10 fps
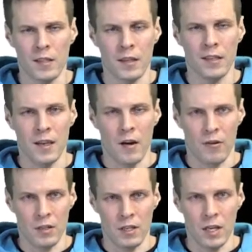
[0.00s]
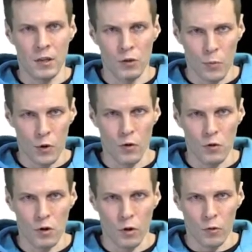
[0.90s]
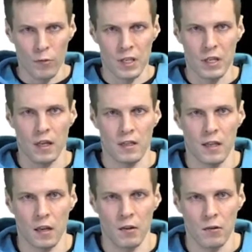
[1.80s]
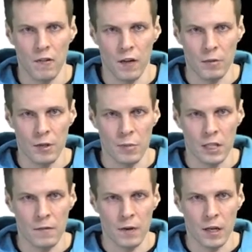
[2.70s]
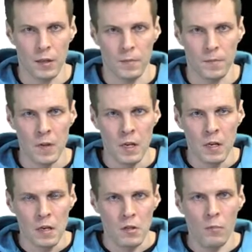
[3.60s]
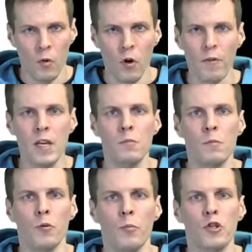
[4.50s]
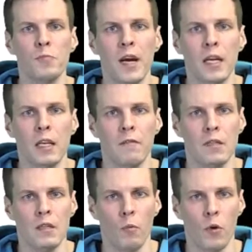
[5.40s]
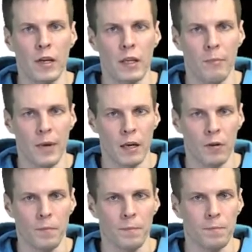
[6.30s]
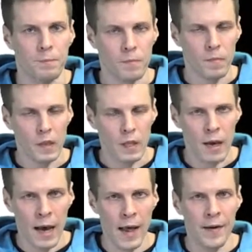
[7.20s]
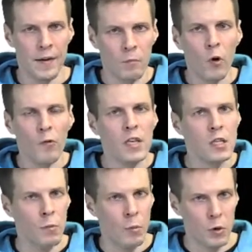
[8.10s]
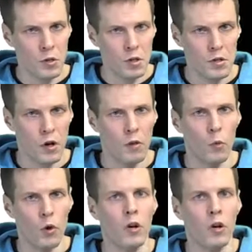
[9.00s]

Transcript: guaranteed to produce only results that are trivially misspecified. So a more reasonable perspective is somewhere in the middle. And the more reasonable position would